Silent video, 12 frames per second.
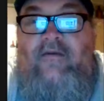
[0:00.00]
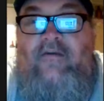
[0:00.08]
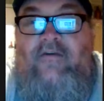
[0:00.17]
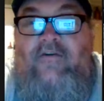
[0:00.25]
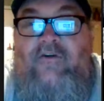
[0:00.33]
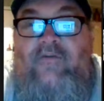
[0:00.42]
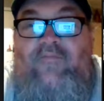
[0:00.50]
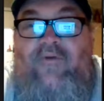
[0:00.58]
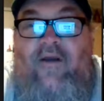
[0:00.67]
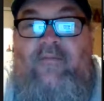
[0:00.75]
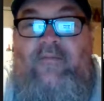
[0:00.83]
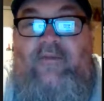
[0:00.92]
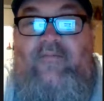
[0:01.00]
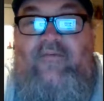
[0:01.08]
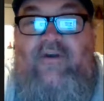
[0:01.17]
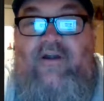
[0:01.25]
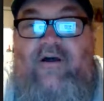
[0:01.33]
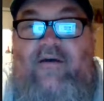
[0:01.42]
You could probably
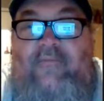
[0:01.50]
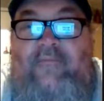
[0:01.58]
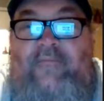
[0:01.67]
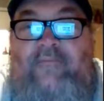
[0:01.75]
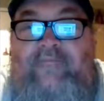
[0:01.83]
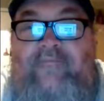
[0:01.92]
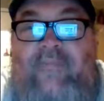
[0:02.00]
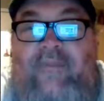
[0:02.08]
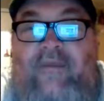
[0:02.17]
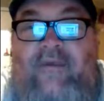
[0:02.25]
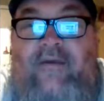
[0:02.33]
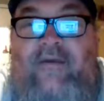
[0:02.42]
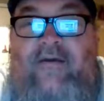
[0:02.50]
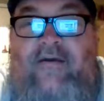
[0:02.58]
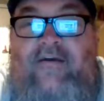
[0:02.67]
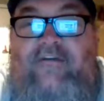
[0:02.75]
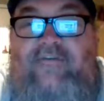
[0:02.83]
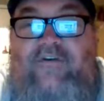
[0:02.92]
put if
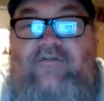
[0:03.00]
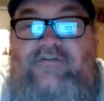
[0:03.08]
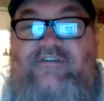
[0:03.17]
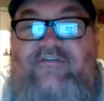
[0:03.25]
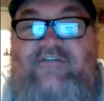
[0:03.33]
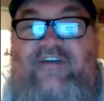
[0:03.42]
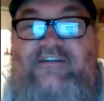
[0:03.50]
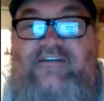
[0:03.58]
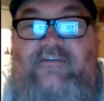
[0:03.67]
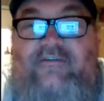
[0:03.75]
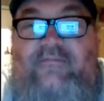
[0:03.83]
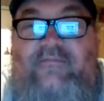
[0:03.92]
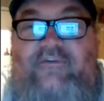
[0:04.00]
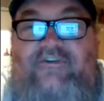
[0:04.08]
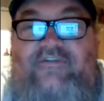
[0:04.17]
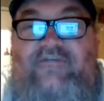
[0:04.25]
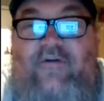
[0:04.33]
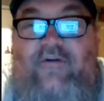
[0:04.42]
you use a Feetzel, put your
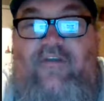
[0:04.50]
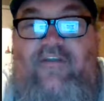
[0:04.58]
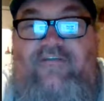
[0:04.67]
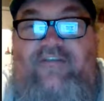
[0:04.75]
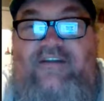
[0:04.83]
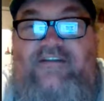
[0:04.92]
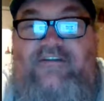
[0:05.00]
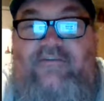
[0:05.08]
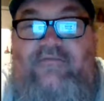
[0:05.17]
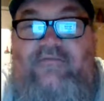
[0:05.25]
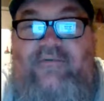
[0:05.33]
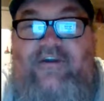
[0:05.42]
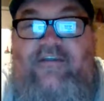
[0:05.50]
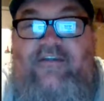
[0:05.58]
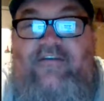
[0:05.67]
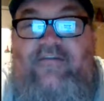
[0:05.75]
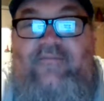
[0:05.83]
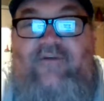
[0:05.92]
phone in the Feetzel, and
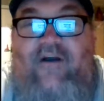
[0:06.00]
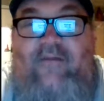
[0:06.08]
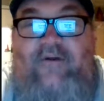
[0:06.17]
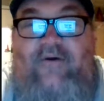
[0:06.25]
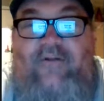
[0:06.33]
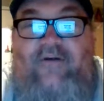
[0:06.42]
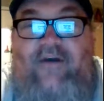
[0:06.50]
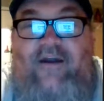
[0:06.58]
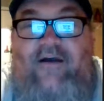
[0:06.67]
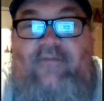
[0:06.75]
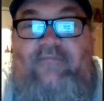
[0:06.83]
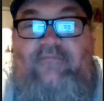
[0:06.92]
they'll probably hold it right up.